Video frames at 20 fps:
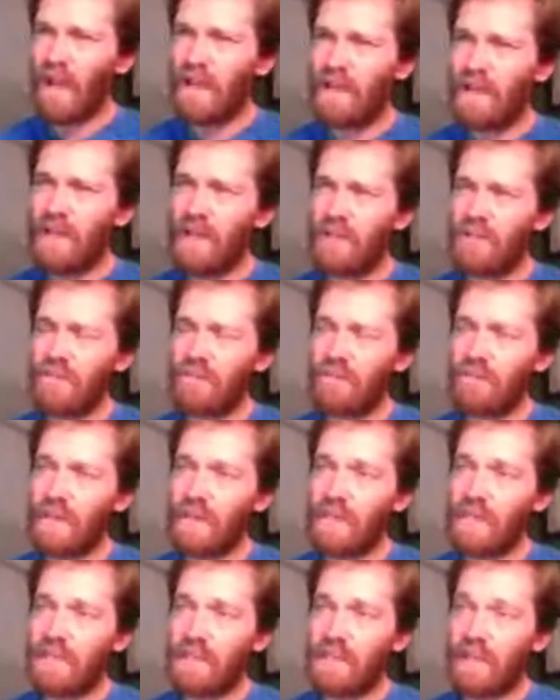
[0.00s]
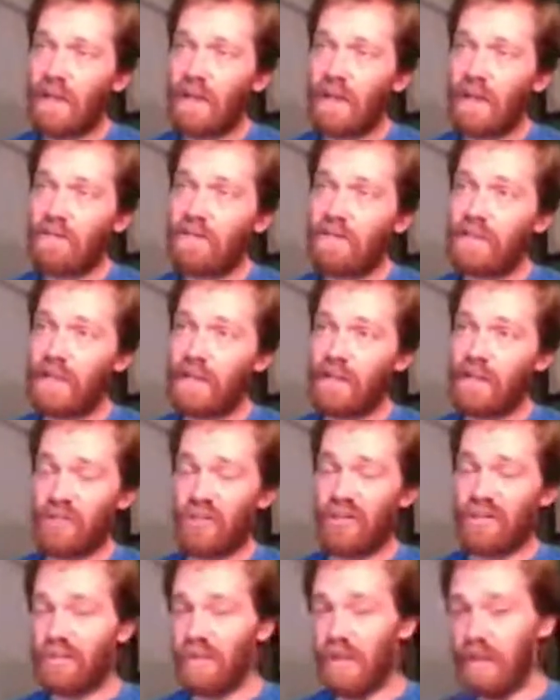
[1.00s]
And each of these things is
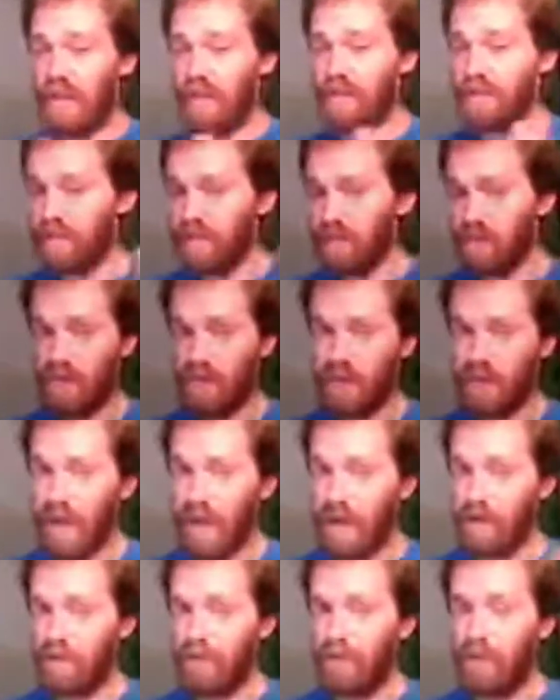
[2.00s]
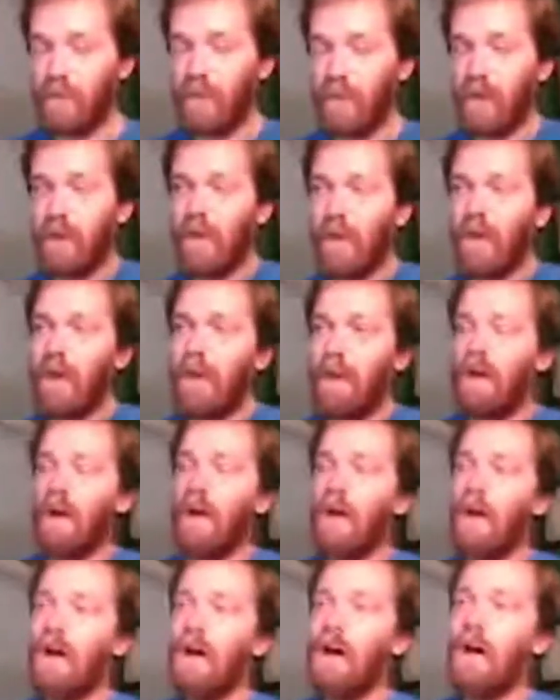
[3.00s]
just a solution item.
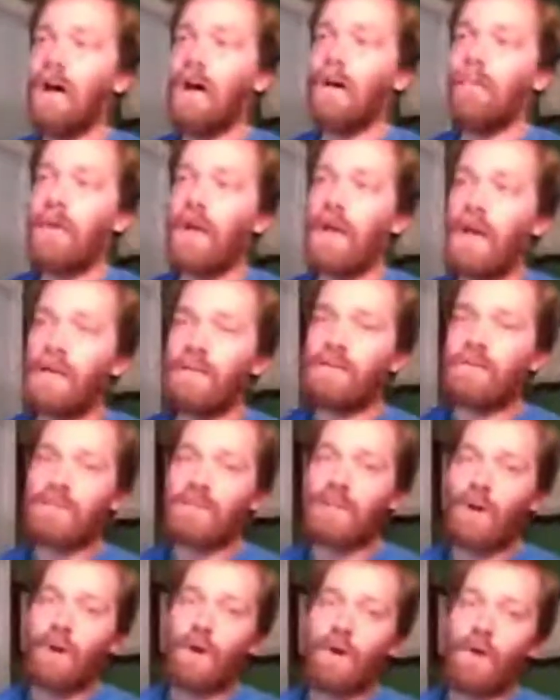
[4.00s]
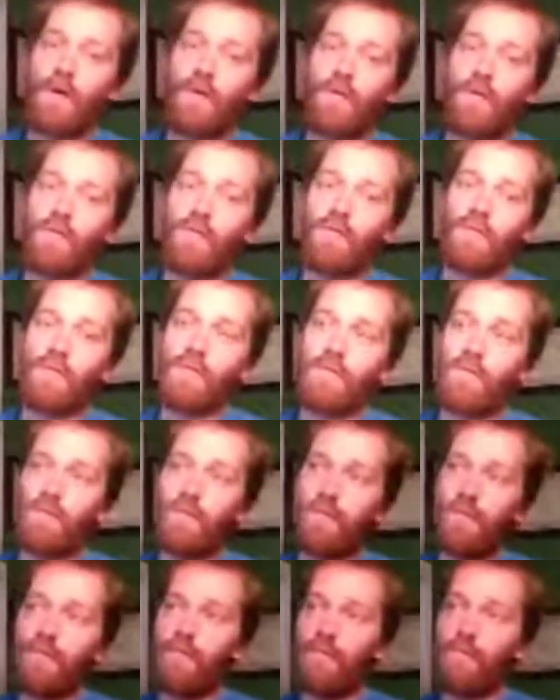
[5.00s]
And so
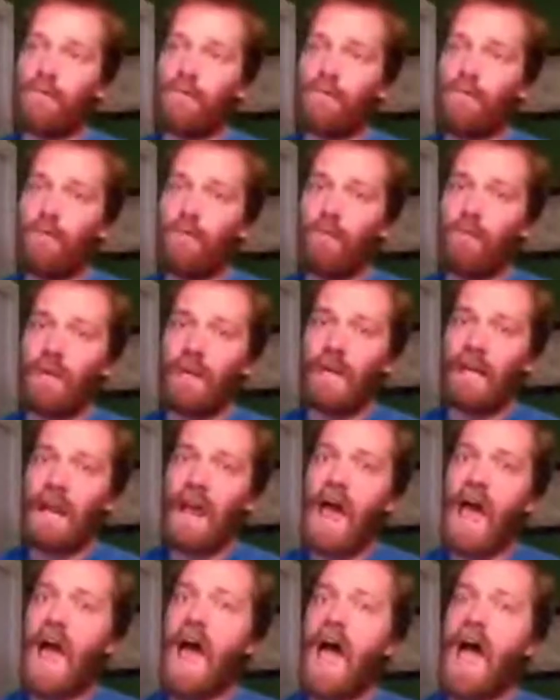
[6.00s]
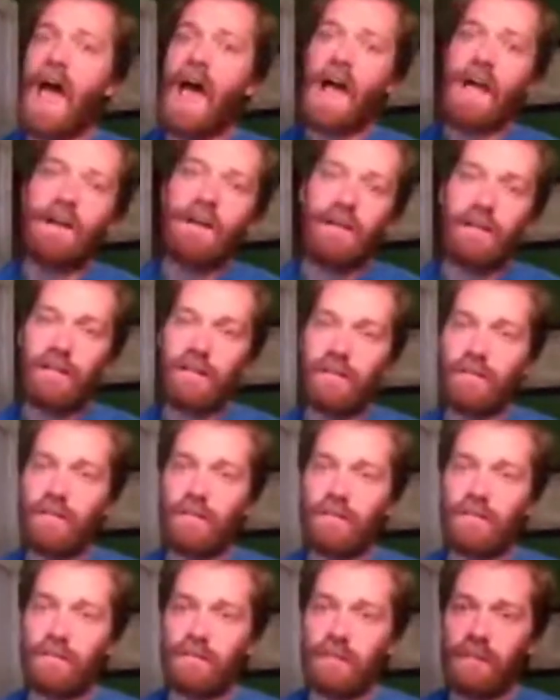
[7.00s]
we can add
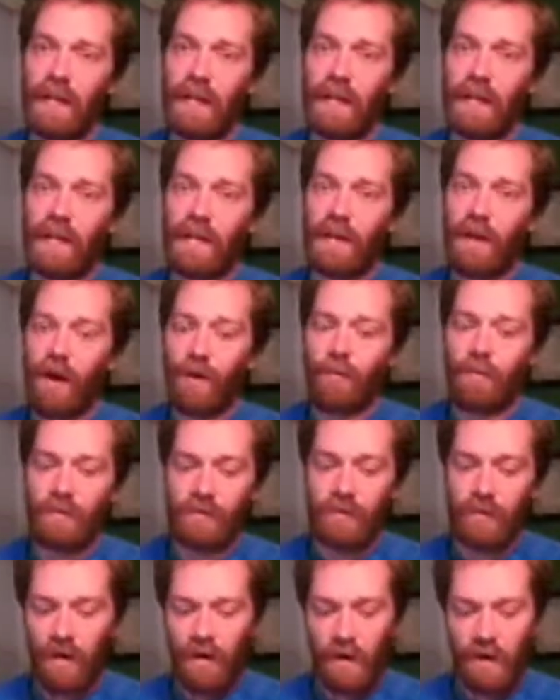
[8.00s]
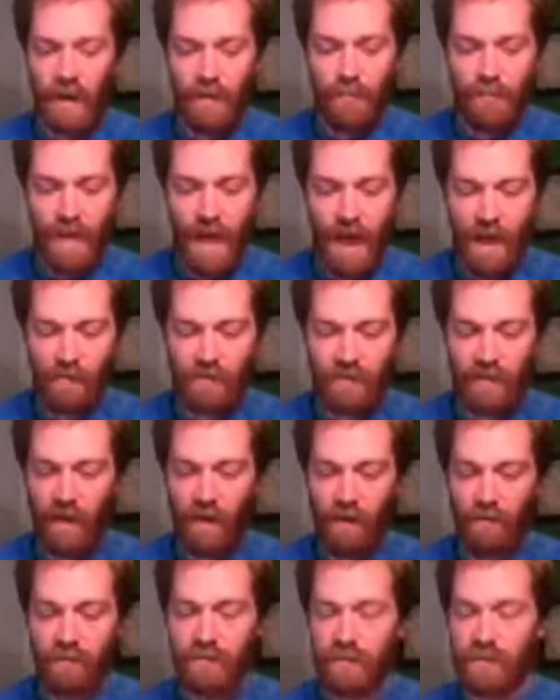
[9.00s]
any arbitrary amount
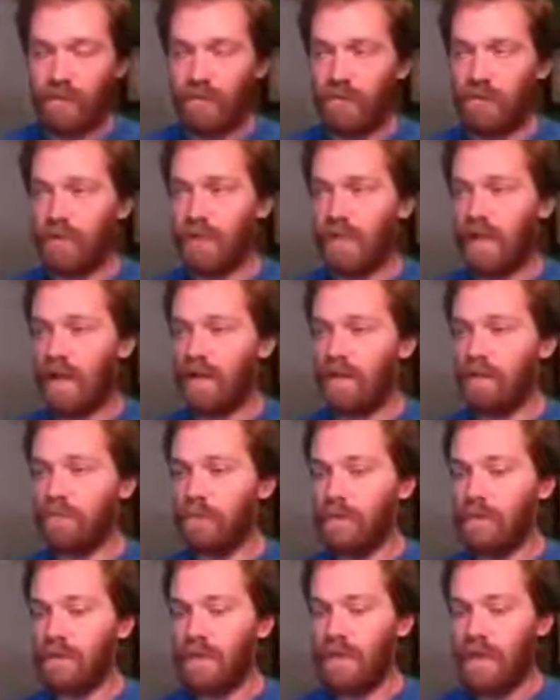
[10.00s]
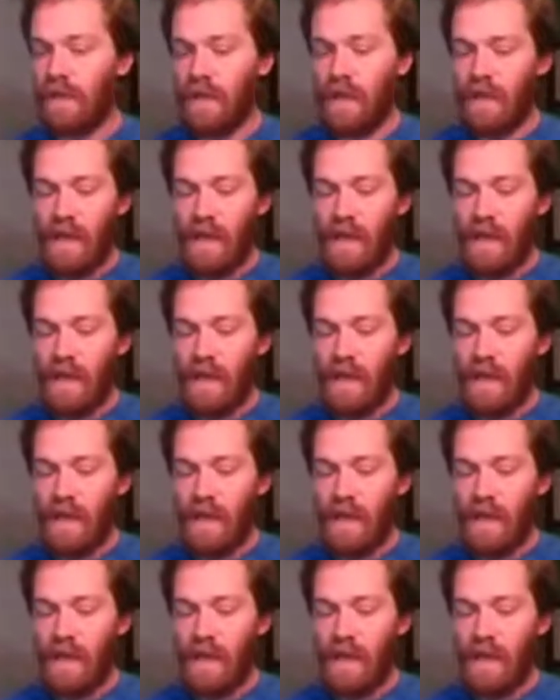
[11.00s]
of solution items.